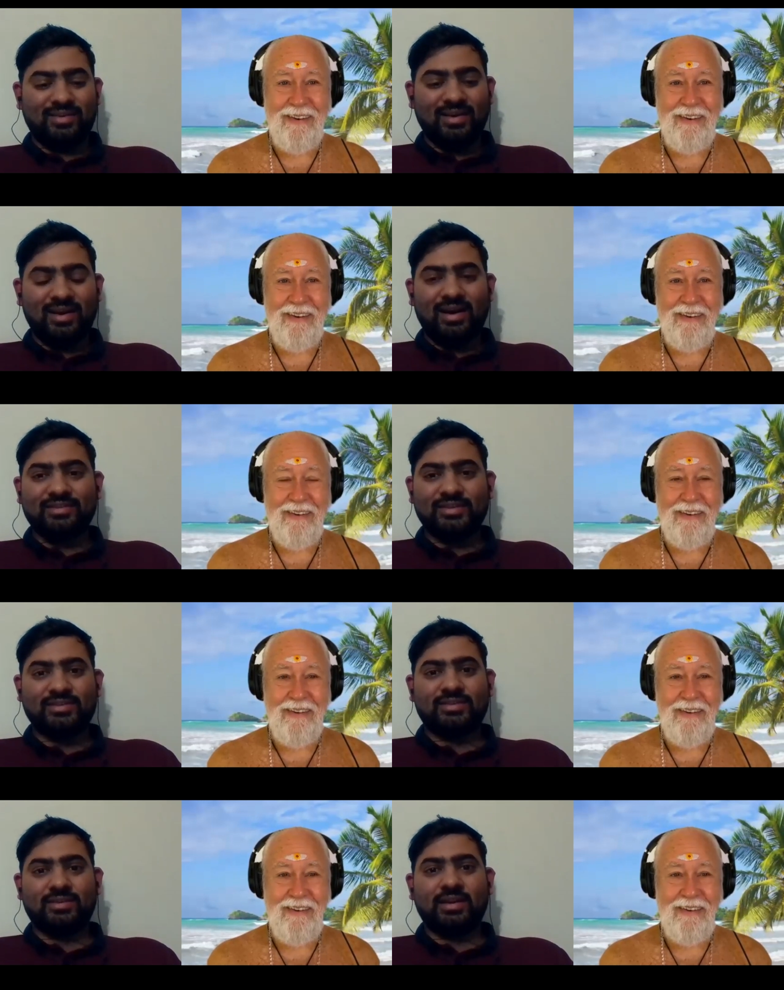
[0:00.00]
Speaker 1: yeah, I
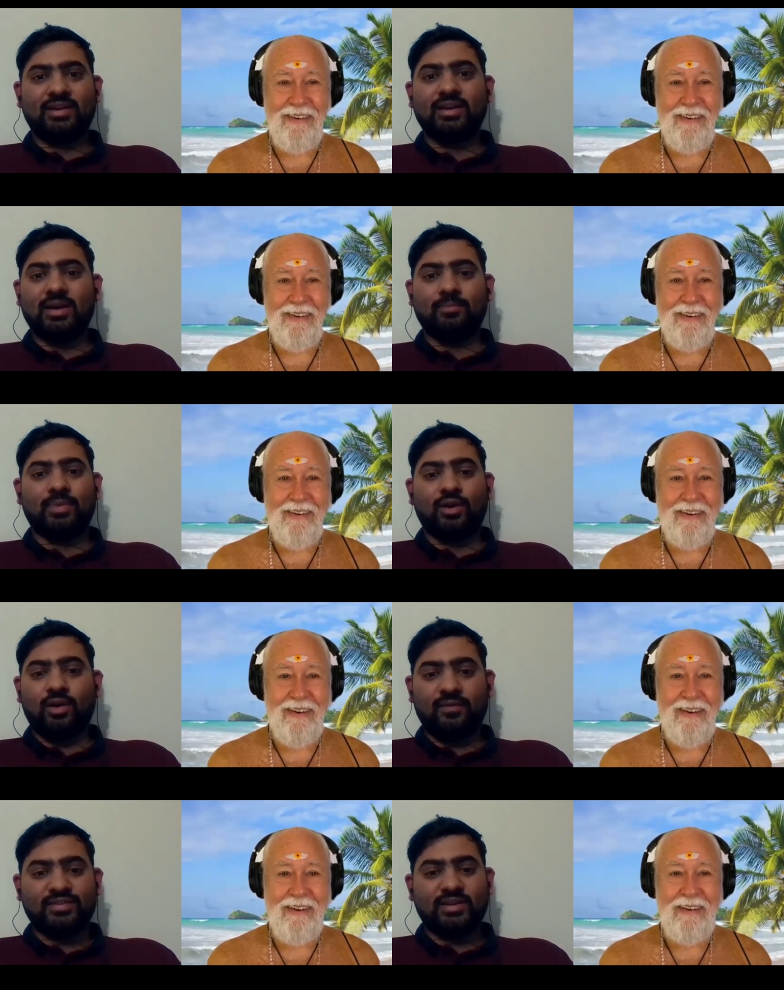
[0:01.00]
just, it didn't come but
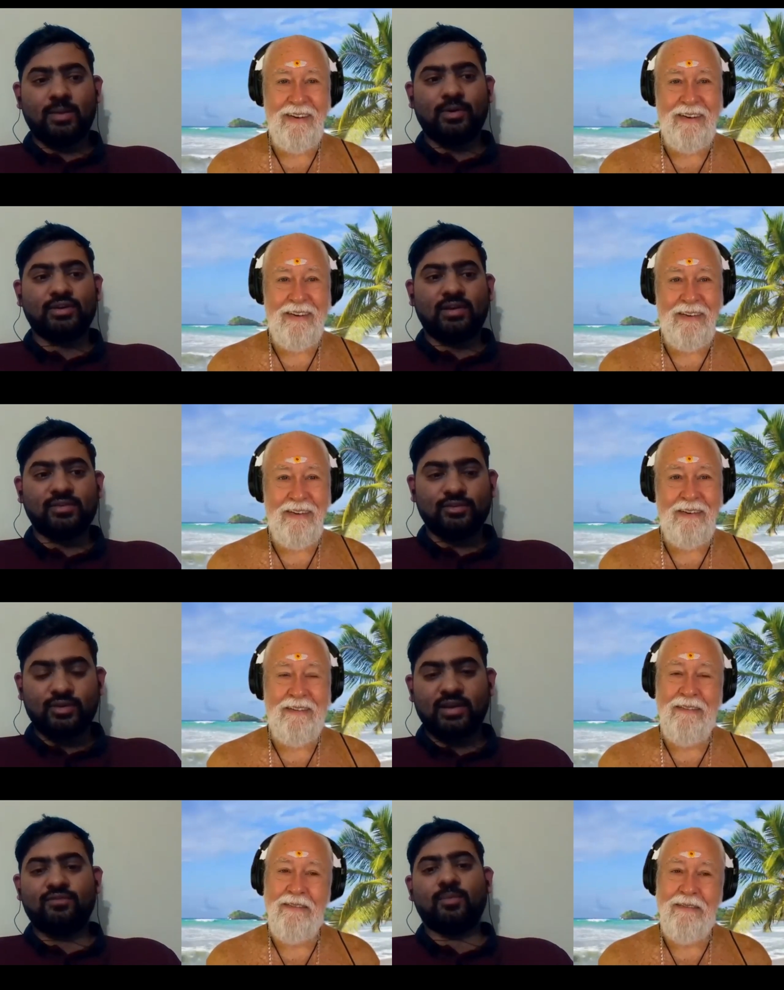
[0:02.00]
all of a sudden because I was
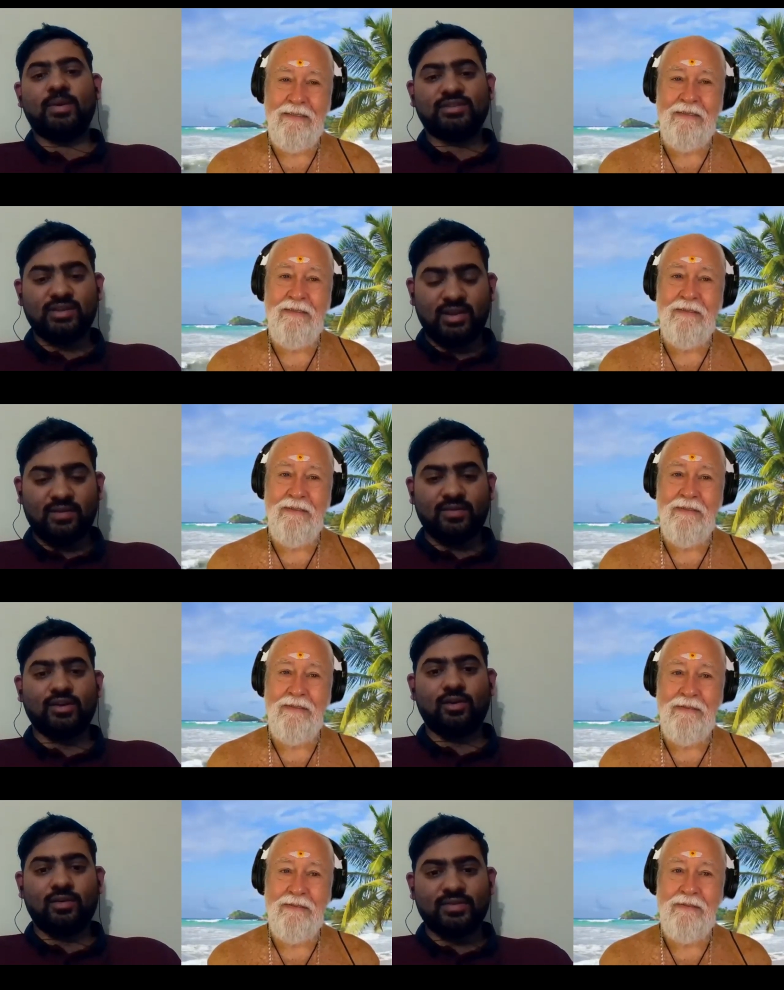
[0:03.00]
looking for my
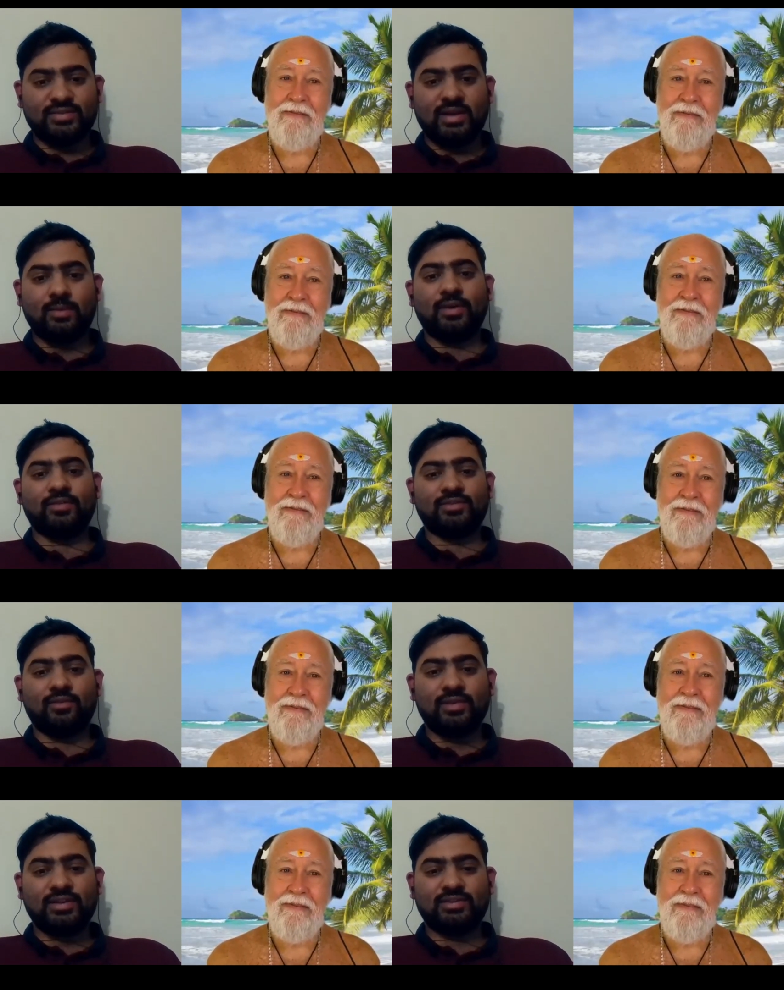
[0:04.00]
Devata all of a sudden, but I was
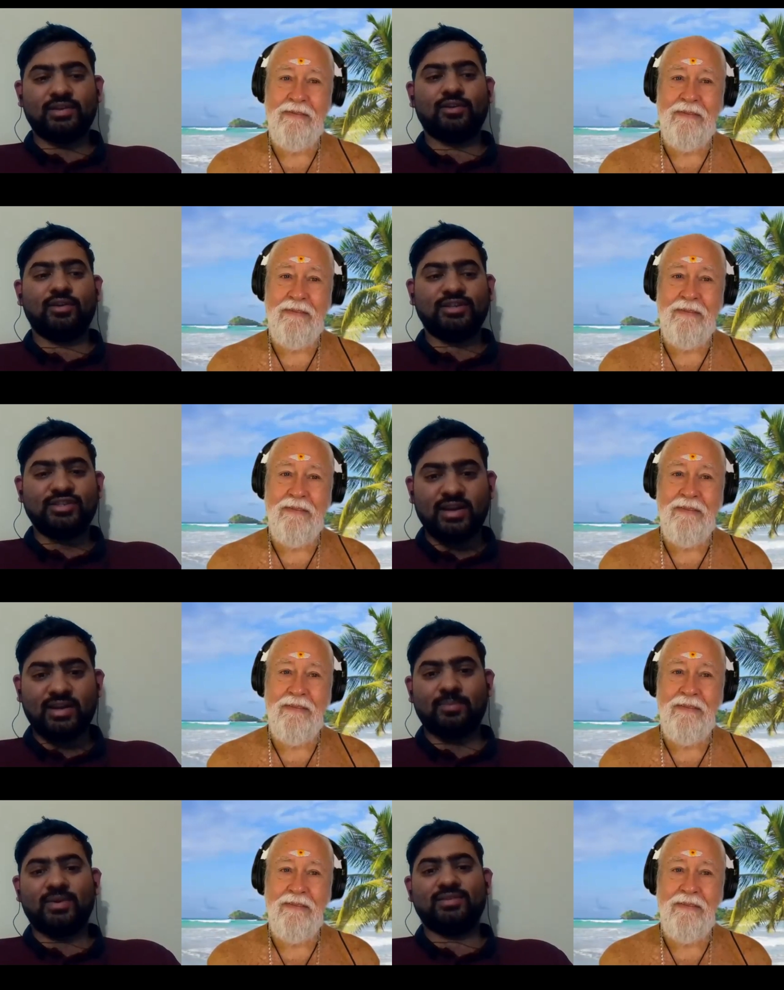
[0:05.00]
always regularly
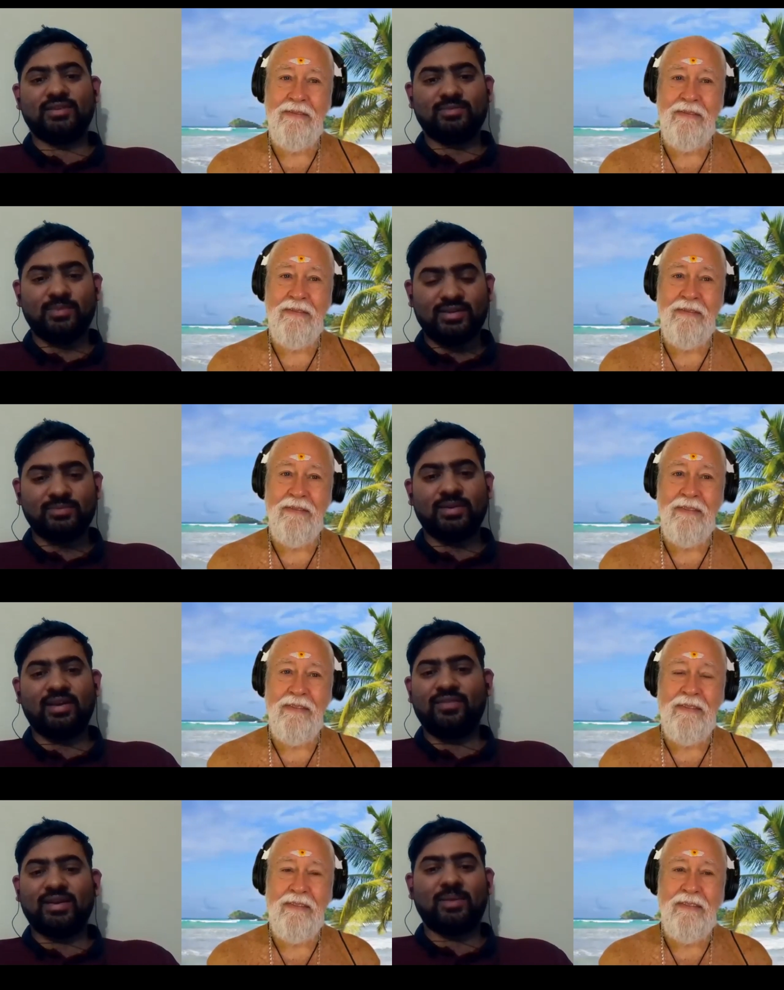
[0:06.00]
chanting mantras, mantras. But
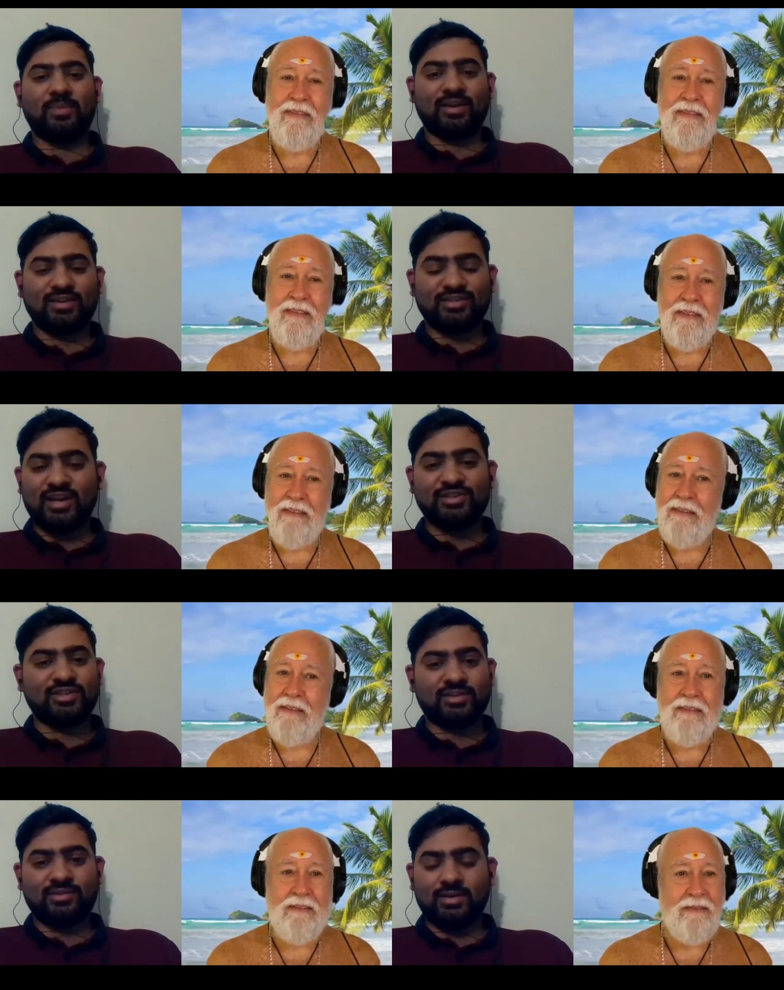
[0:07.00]
every time I chant
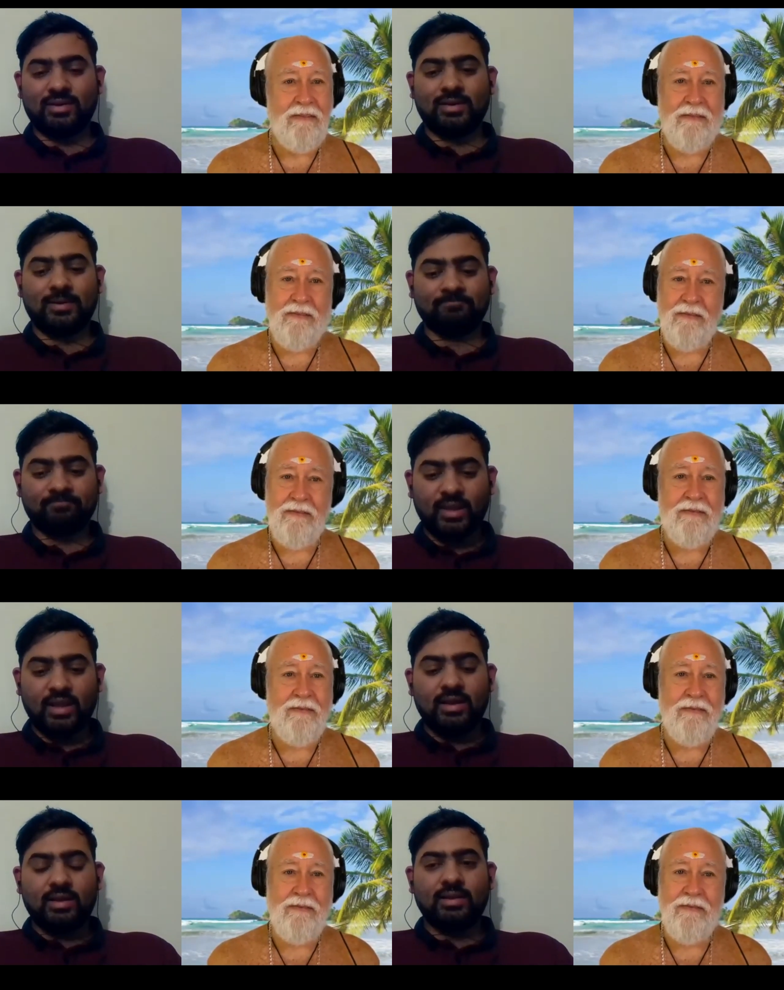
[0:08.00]
Shakti, um,
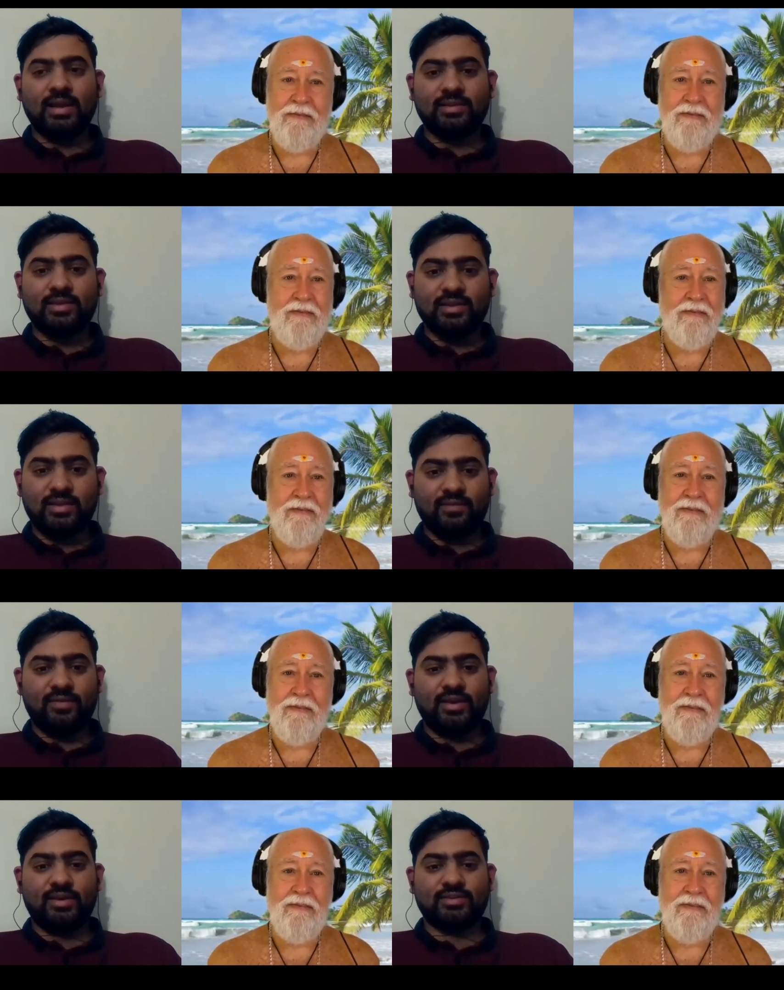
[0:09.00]
Lalita
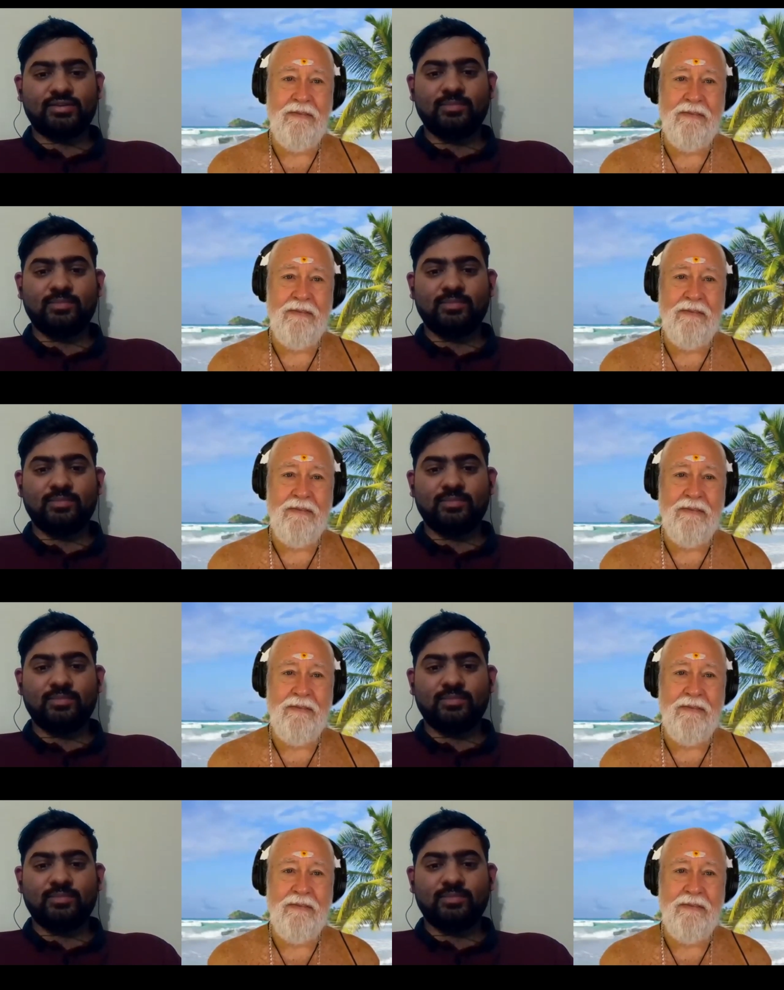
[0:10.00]
Devi's